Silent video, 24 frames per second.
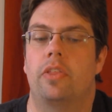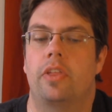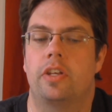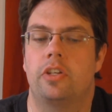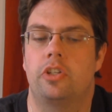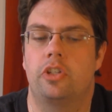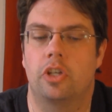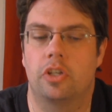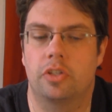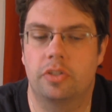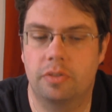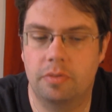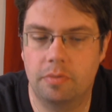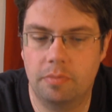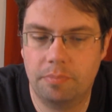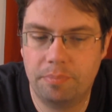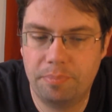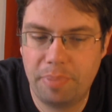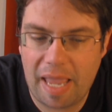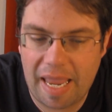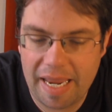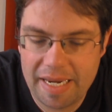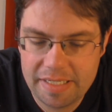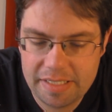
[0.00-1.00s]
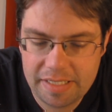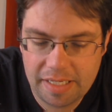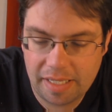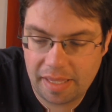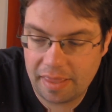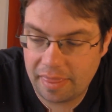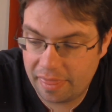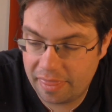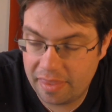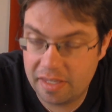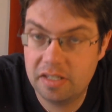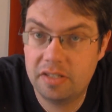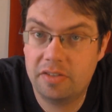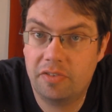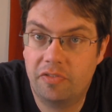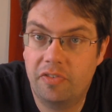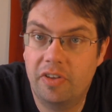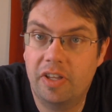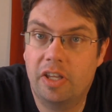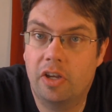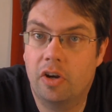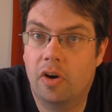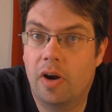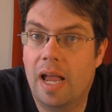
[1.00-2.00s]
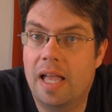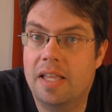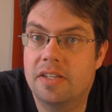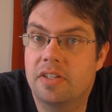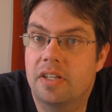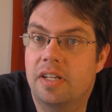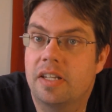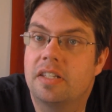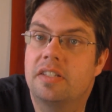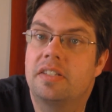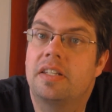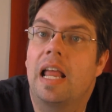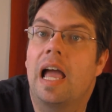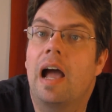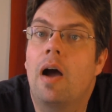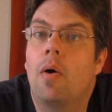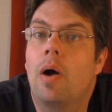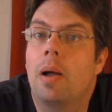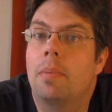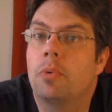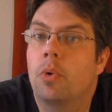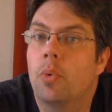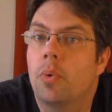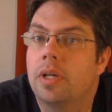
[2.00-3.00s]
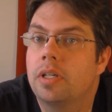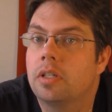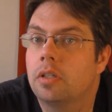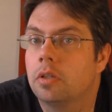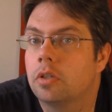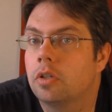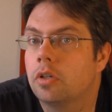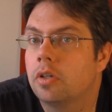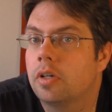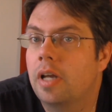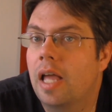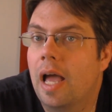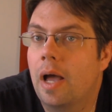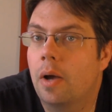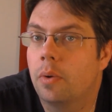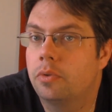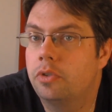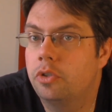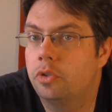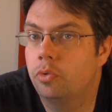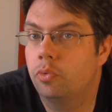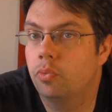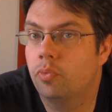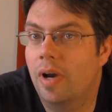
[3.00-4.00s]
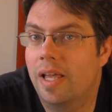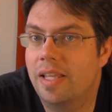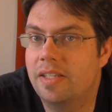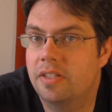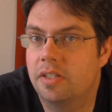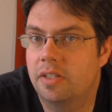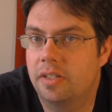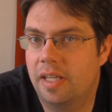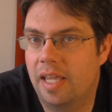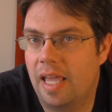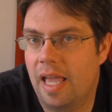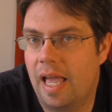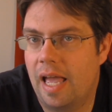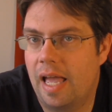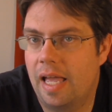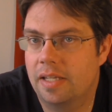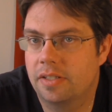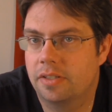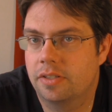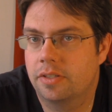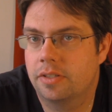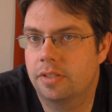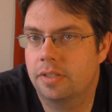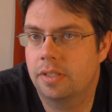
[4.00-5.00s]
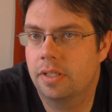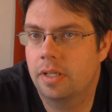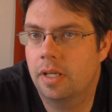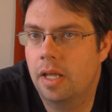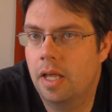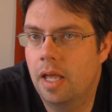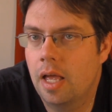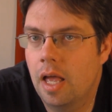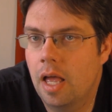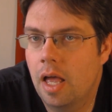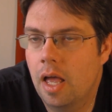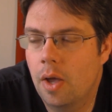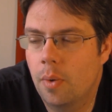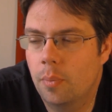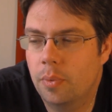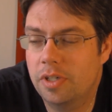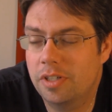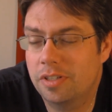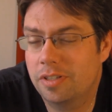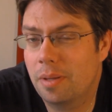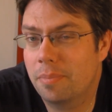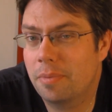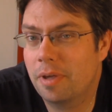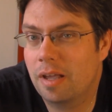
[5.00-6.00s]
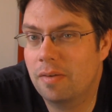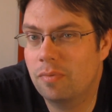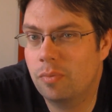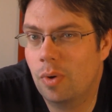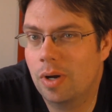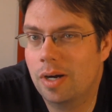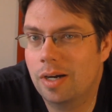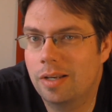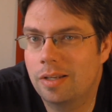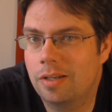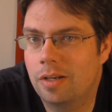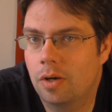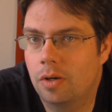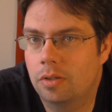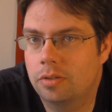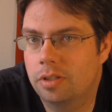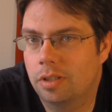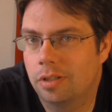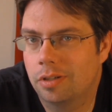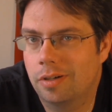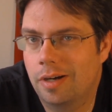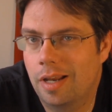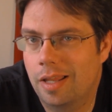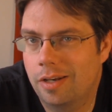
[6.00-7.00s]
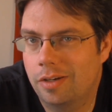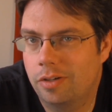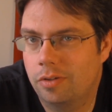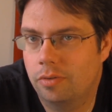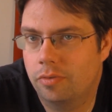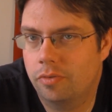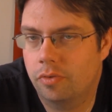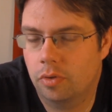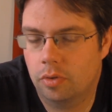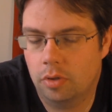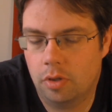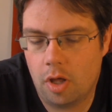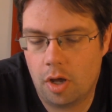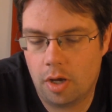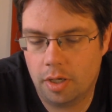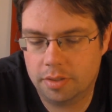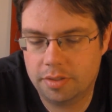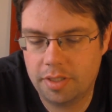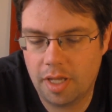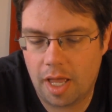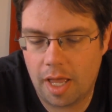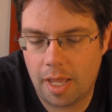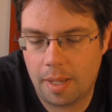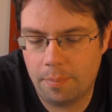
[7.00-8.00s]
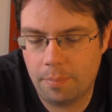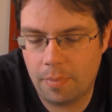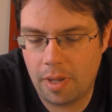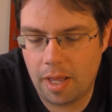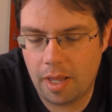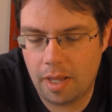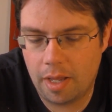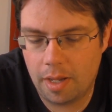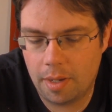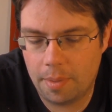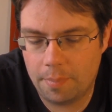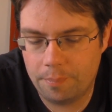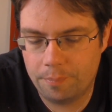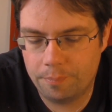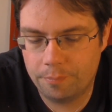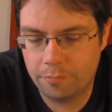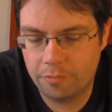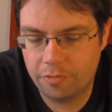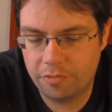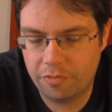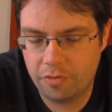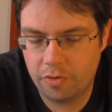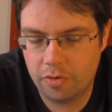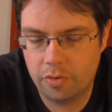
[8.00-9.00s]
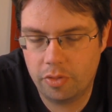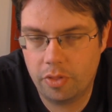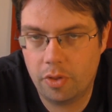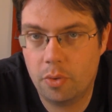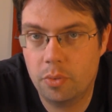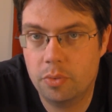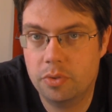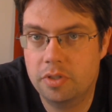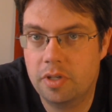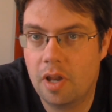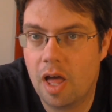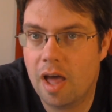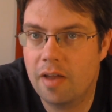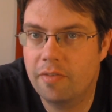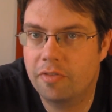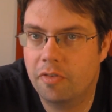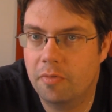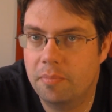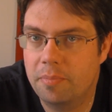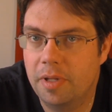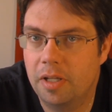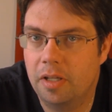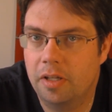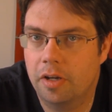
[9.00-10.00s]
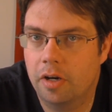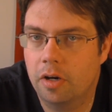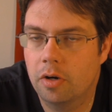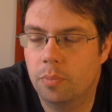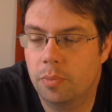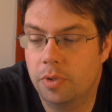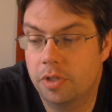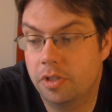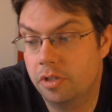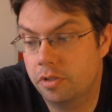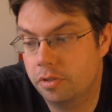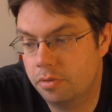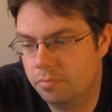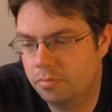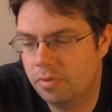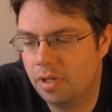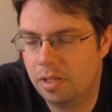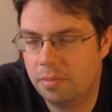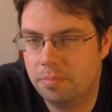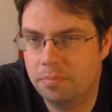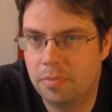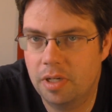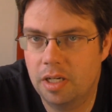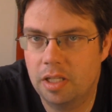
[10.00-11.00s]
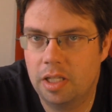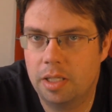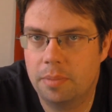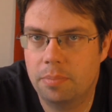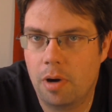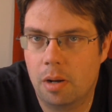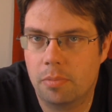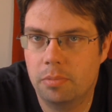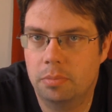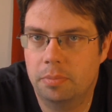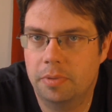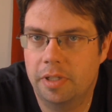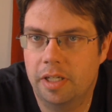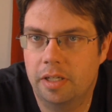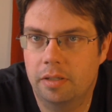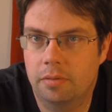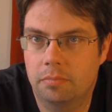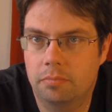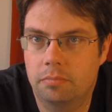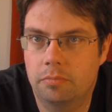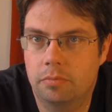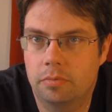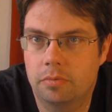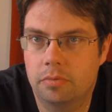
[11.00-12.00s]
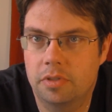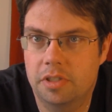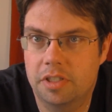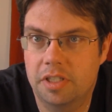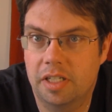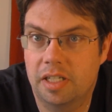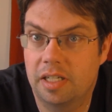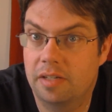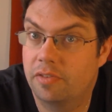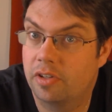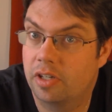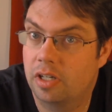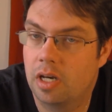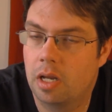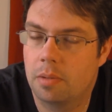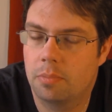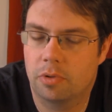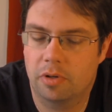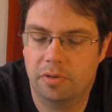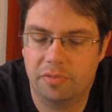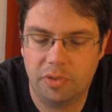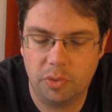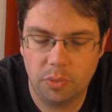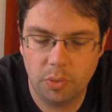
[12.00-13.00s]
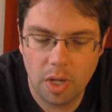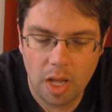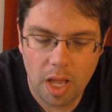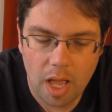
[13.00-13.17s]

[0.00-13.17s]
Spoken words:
just painting this figure as it is now, I'm going to learn how to resin cast, which is something I've wanted to learn how to do for a long time. For those not familiar, which is admittedly probably a significant number of you,